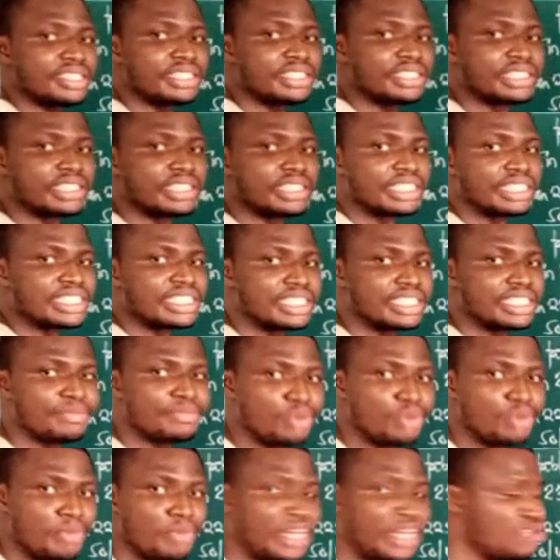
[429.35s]
degree. The
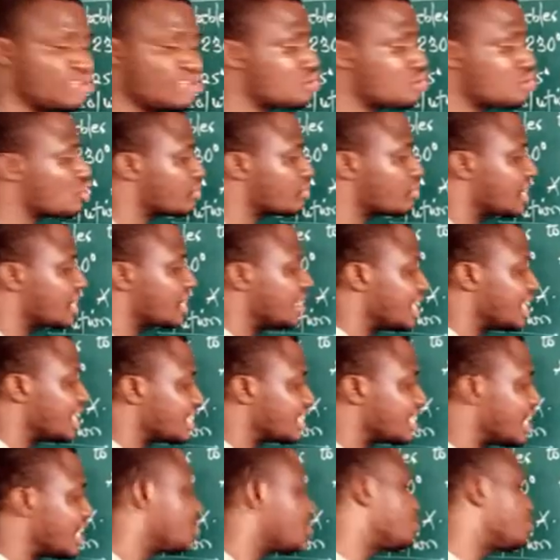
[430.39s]
moment you subtract that
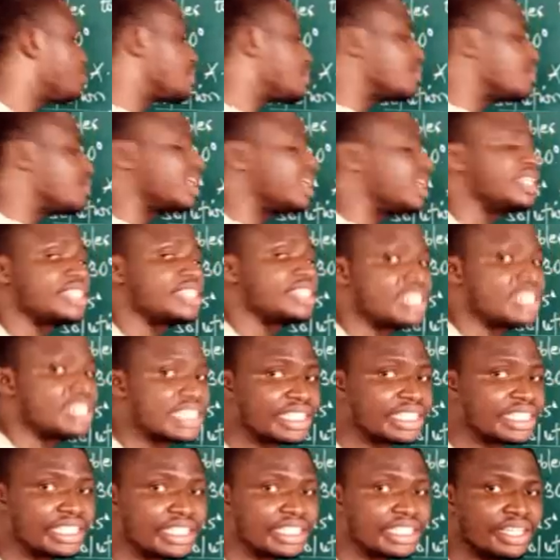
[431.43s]
angle from 180
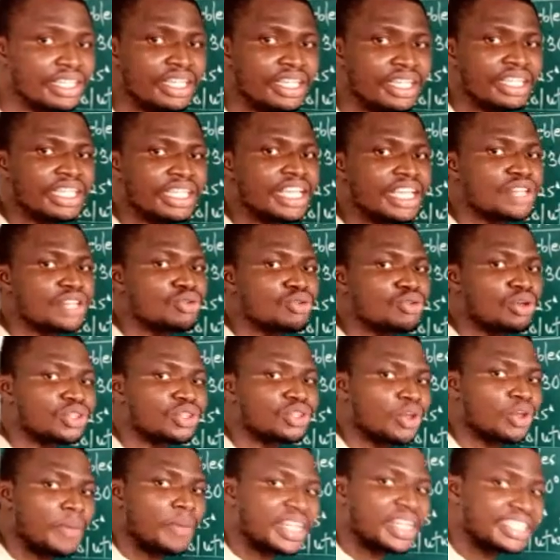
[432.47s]
degree, it will
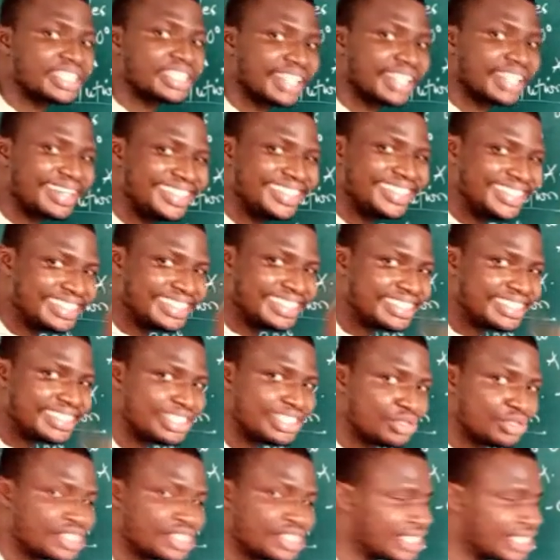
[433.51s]
automatically
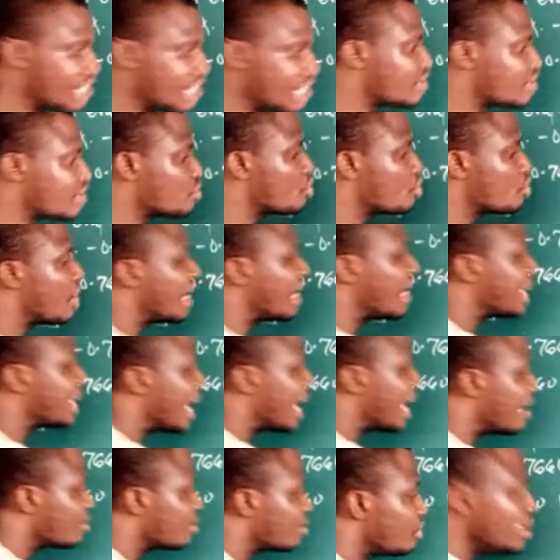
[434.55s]
reduce it to an
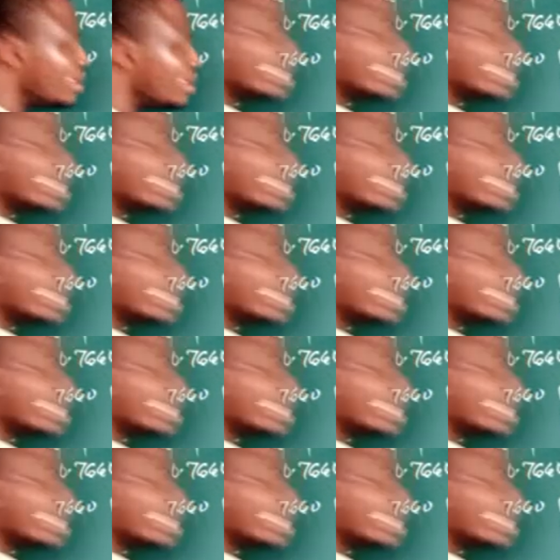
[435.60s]
angle in